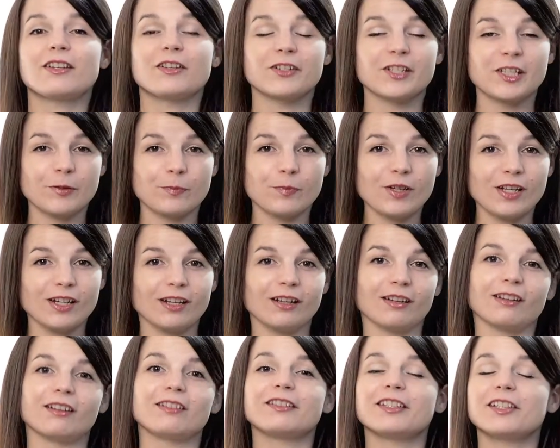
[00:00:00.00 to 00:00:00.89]
your
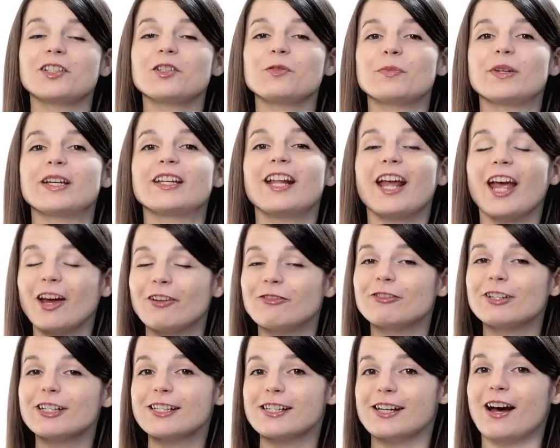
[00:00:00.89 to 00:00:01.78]
speed a little bit
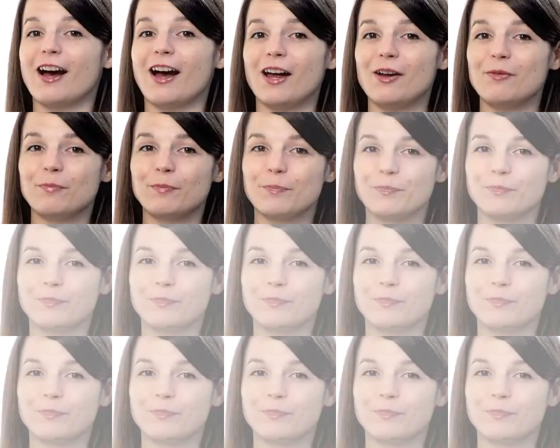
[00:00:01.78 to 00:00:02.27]
every time.